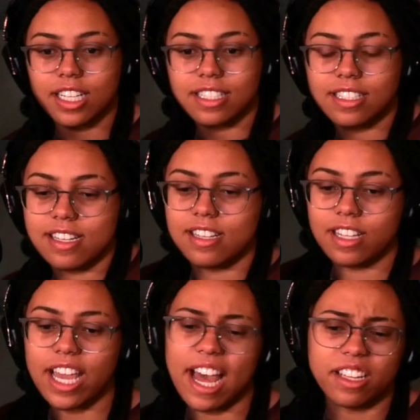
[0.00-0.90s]
Cause
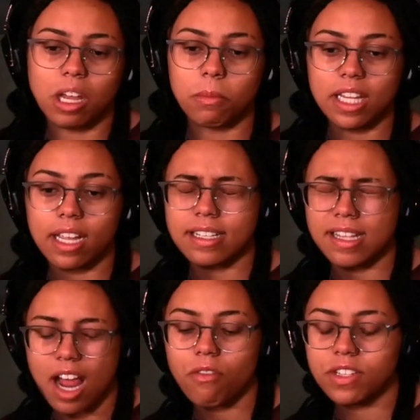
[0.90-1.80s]
yeah, I mean, like I
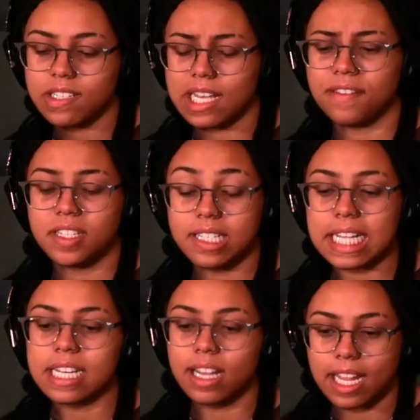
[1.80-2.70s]
said, obviously I've
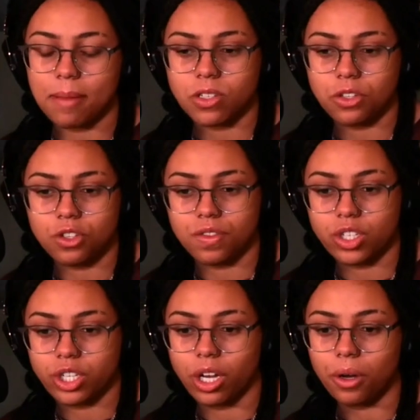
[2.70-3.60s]
seen like episodes of the
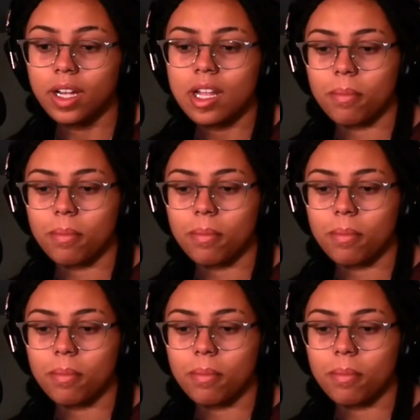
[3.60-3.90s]
show,